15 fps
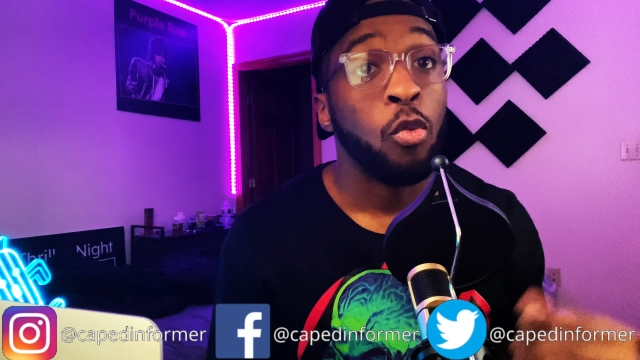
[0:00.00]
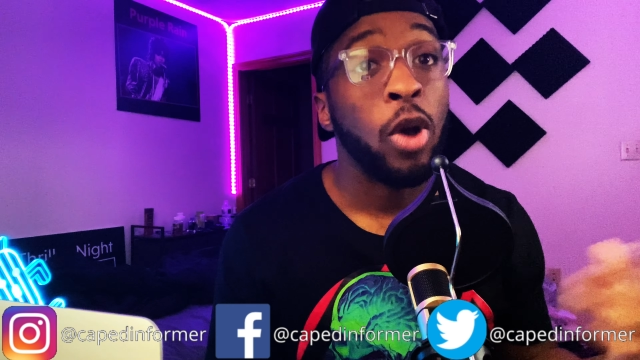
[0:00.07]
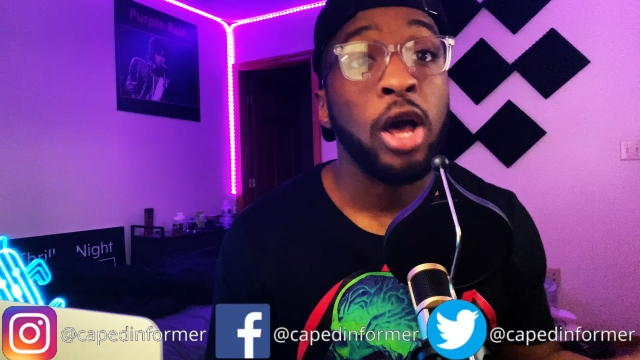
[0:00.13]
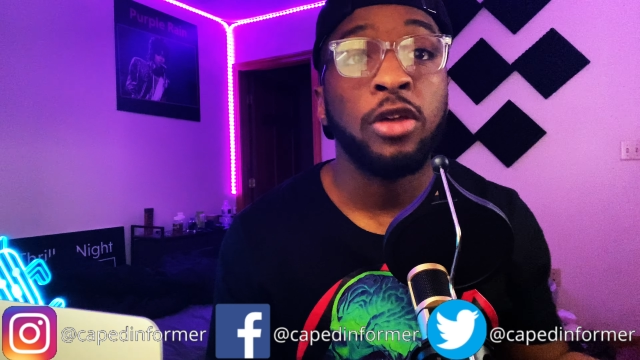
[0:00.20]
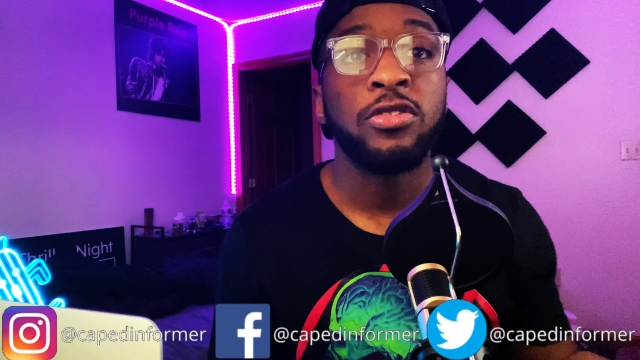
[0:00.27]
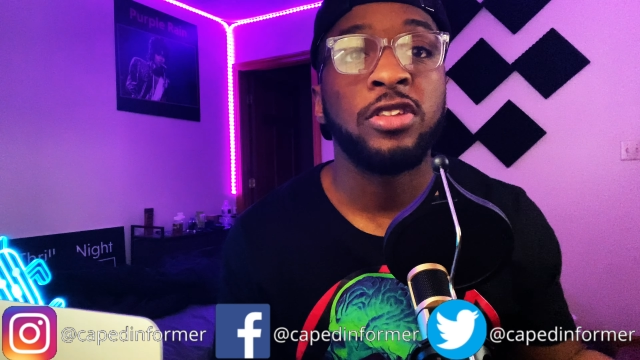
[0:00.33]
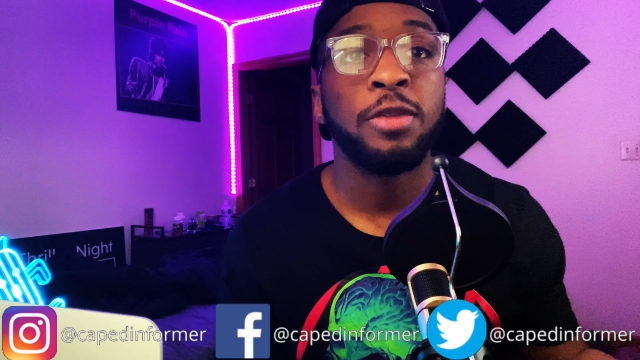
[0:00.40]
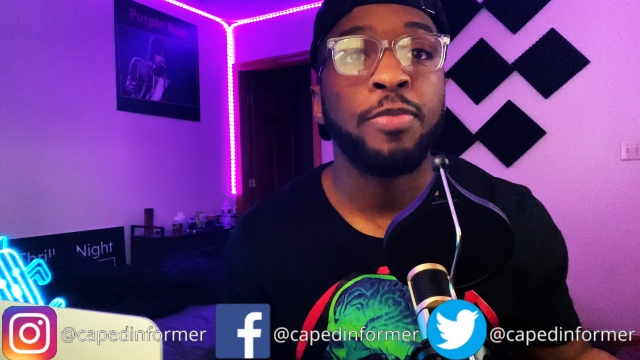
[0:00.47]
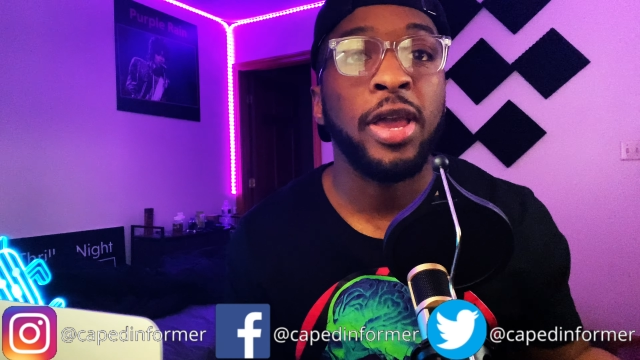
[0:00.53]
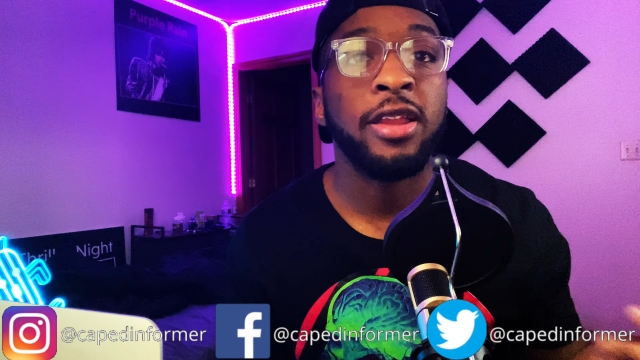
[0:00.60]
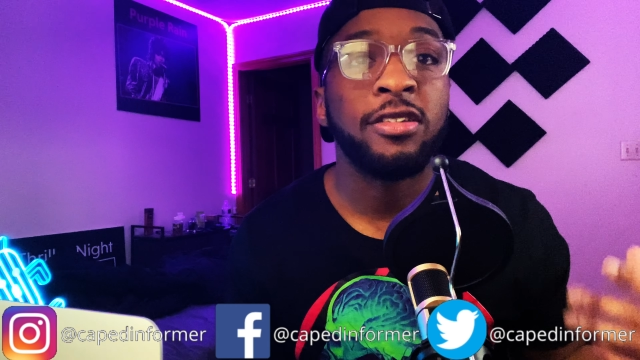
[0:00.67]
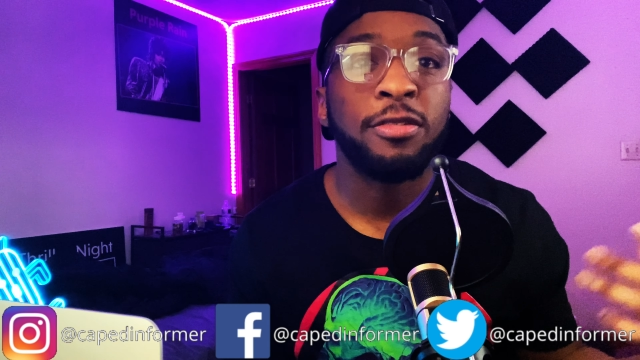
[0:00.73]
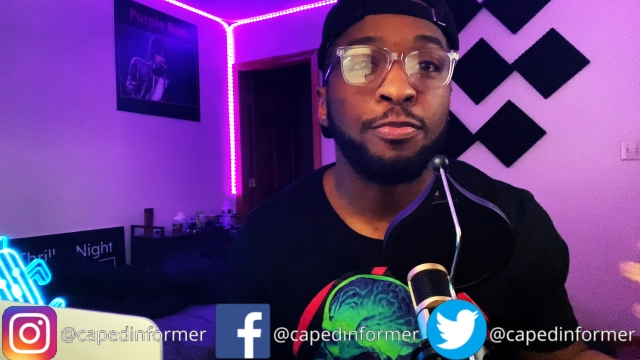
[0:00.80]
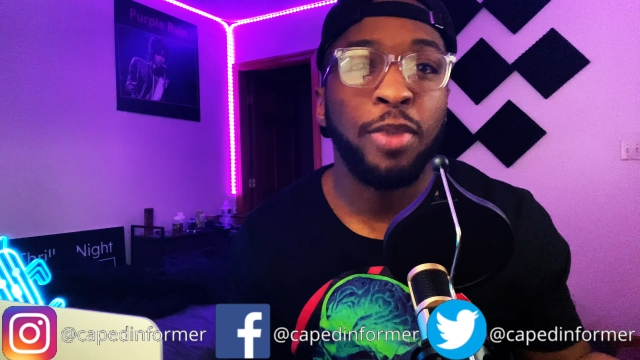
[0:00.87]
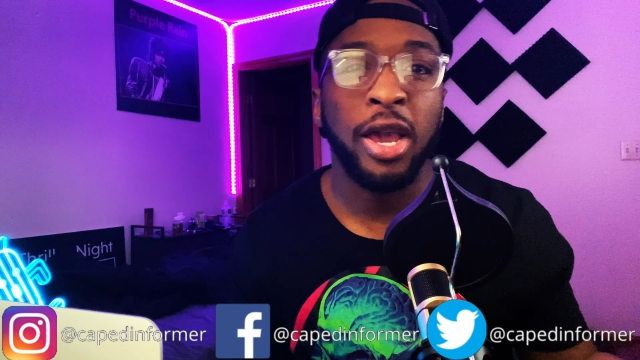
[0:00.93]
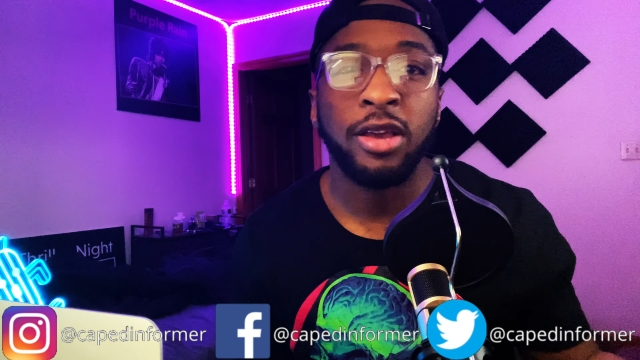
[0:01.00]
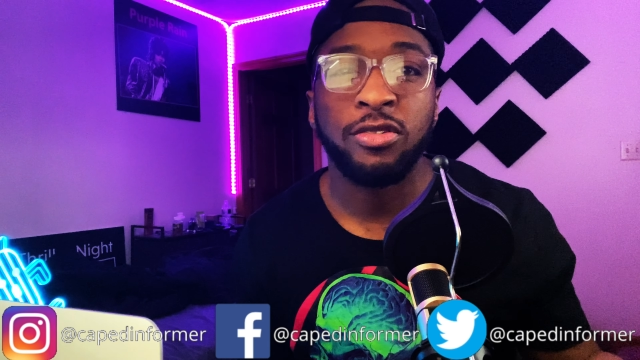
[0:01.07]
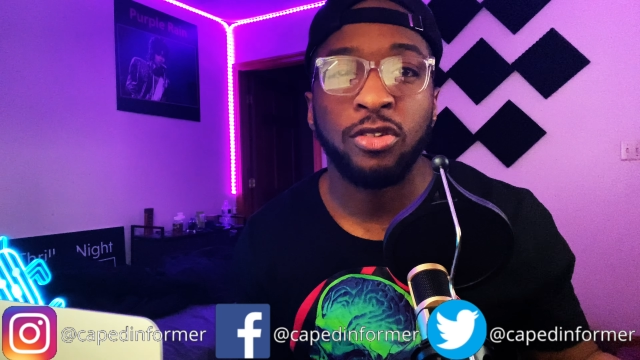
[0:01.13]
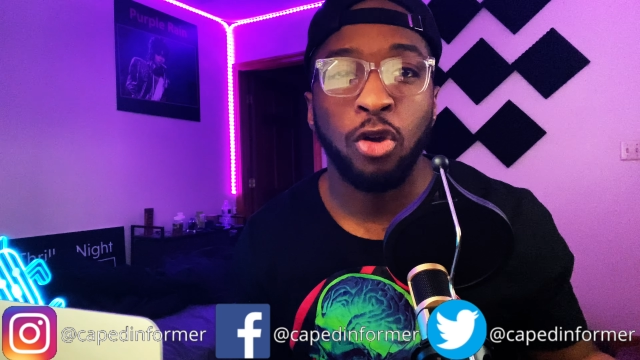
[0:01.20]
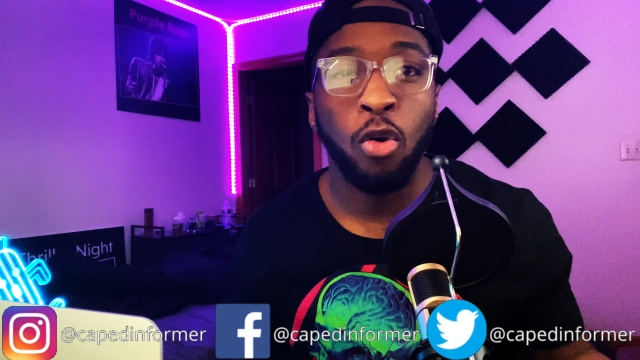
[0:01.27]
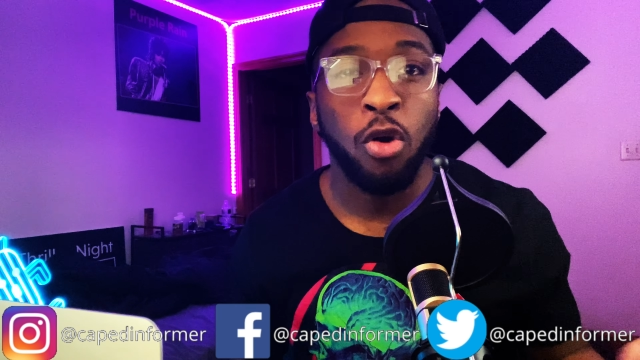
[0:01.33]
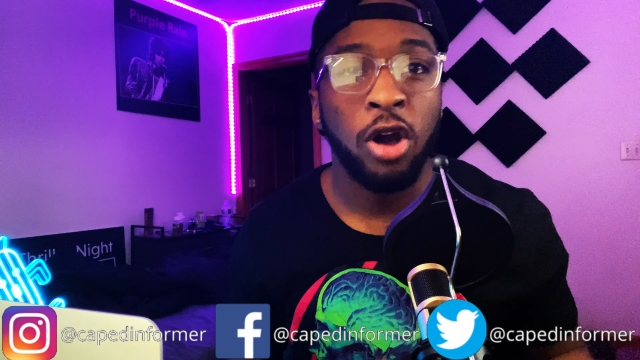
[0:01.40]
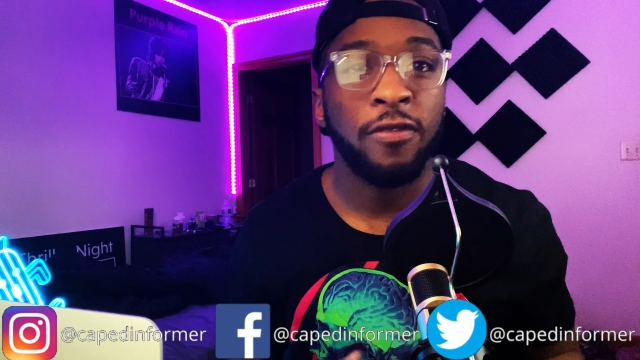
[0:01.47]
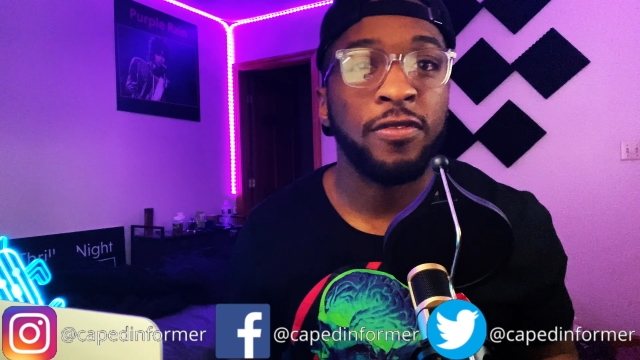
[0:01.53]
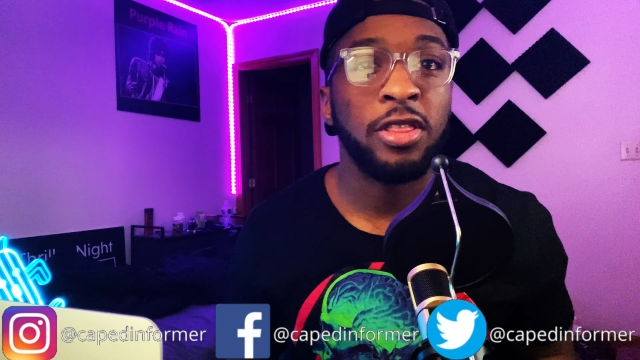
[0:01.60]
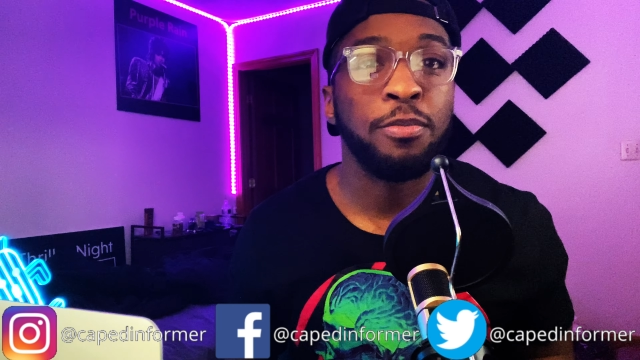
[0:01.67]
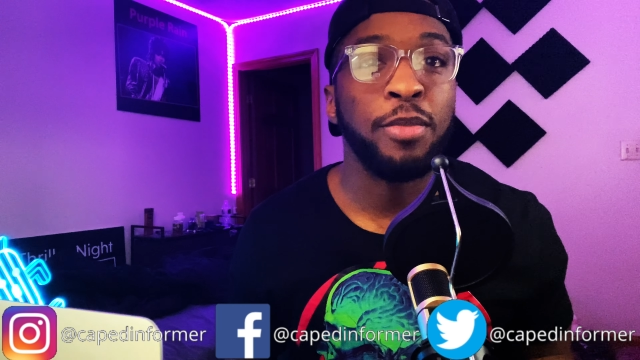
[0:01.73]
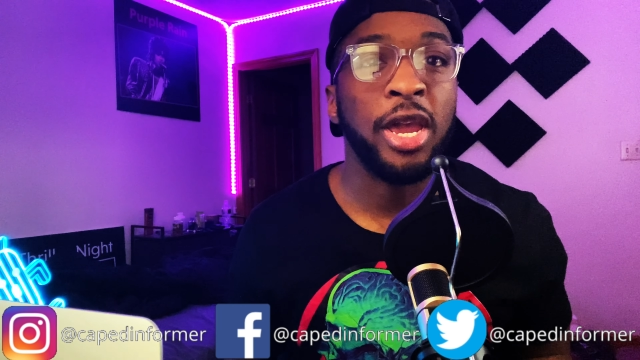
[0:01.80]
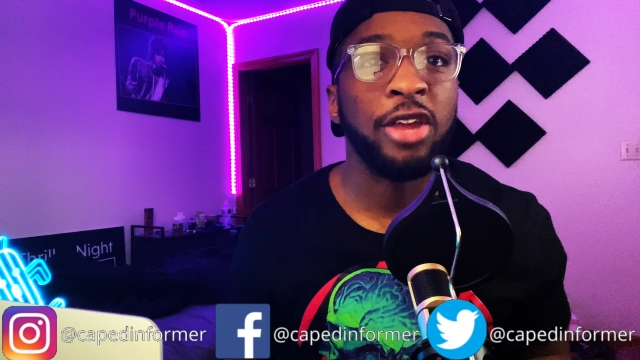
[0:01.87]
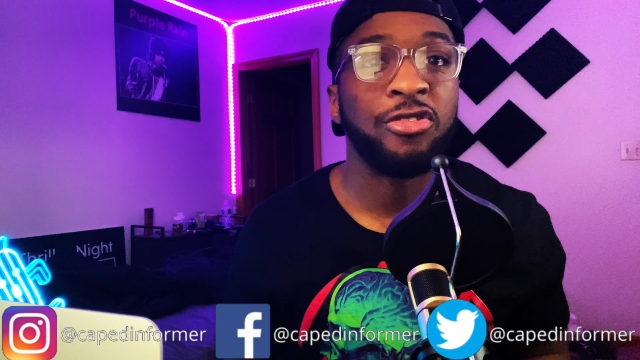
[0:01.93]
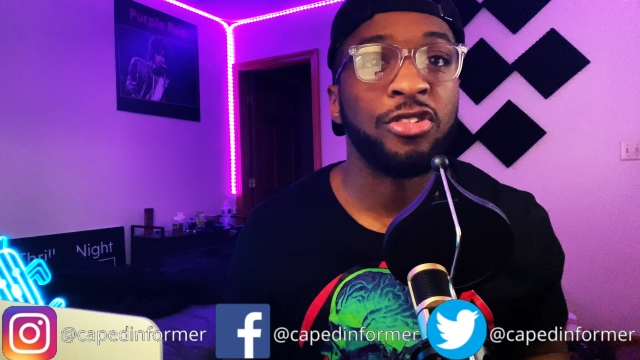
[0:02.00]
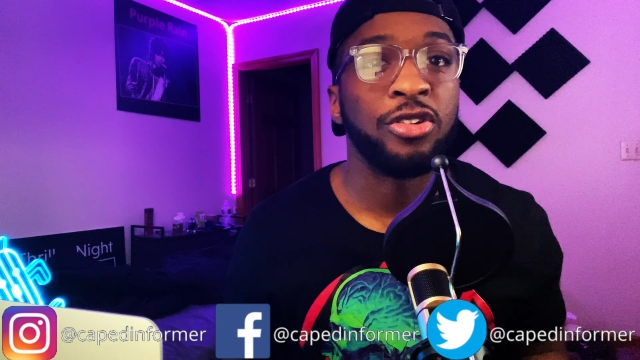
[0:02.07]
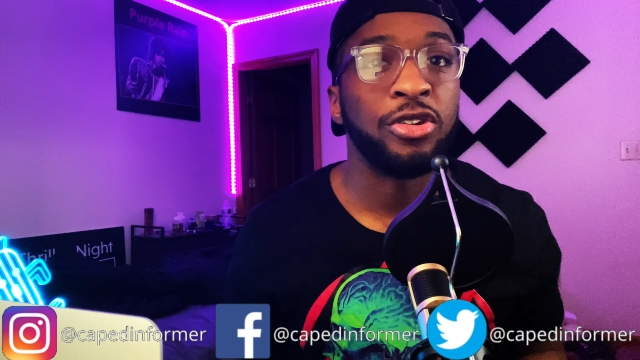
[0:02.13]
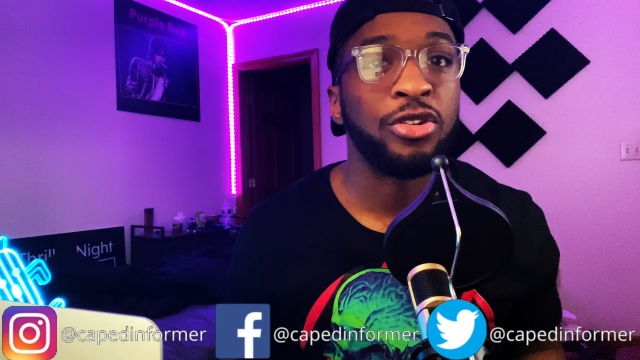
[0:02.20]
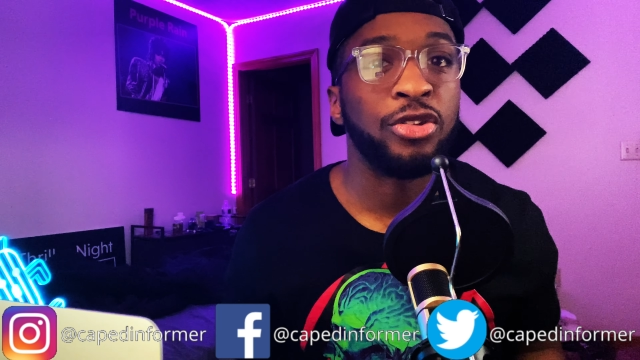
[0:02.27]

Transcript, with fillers: While Zip and Specs go off in the mansion